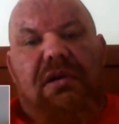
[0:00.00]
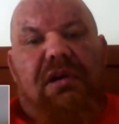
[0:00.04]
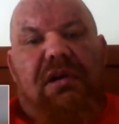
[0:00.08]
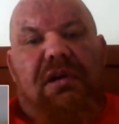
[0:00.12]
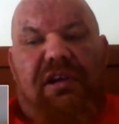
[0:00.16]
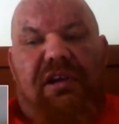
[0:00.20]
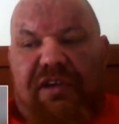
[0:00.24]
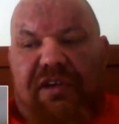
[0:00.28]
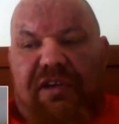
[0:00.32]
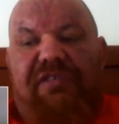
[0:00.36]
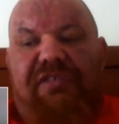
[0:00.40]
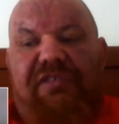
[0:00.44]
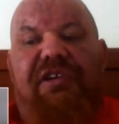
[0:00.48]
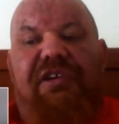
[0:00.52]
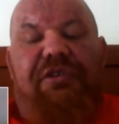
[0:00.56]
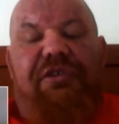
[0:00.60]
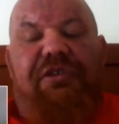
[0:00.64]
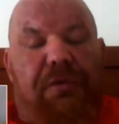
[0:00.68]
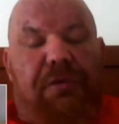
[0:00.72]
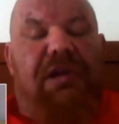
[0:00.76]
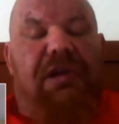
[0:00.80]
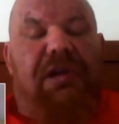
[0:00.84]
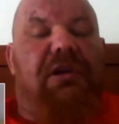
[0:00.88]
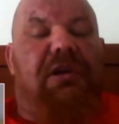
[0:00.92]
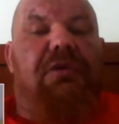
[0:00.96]
it's actually
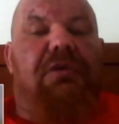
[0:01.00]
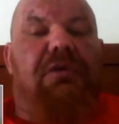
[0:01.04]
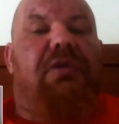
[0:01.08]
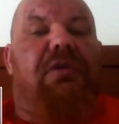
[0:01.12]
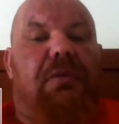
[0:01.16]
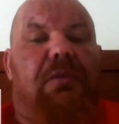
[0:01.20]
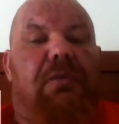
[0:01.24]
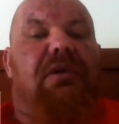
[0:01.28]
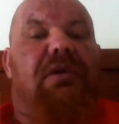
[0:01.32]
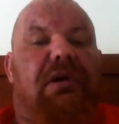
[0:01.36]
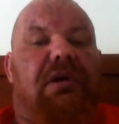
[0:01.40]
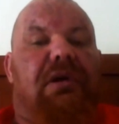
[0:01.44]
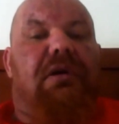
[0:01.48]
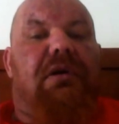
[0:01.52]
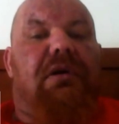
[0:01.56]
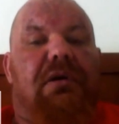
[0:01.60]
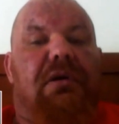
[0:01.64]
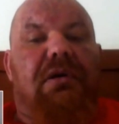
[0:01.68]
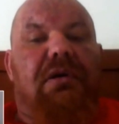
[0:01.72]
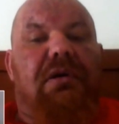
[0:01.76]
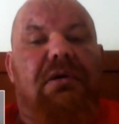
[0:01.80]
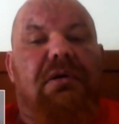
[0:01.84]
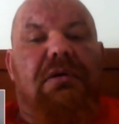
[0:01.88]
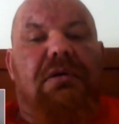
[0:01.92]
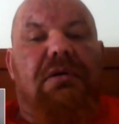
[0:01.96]
doing you the world of
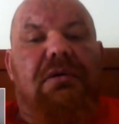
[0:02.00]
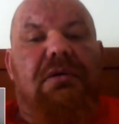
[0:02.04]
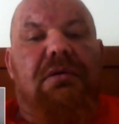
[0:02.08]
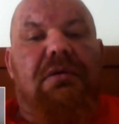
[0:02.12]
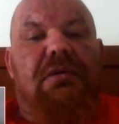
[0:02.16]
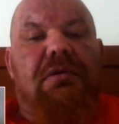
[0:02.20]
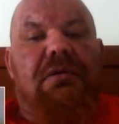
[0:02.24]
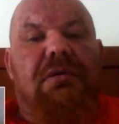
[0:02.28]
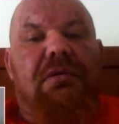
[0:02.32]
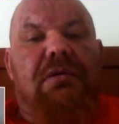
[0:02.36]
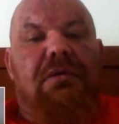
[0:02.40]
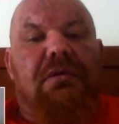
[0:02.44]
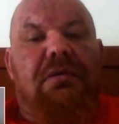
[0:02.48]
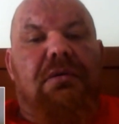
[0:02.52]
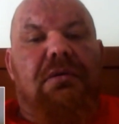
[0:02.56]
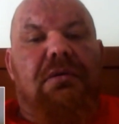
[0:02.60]
good. Yeah.